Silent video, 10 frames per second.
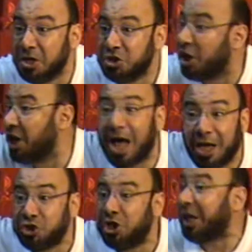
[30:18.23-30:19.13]
She
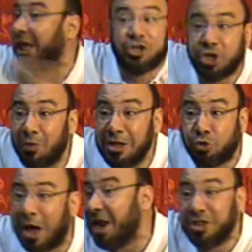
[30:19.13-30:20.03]
went
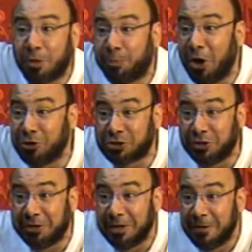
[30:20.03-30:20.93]
to another
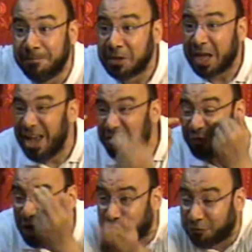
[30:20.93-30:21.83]
person in
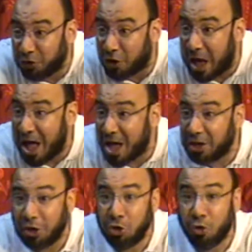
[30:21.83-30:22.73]
front of your eye.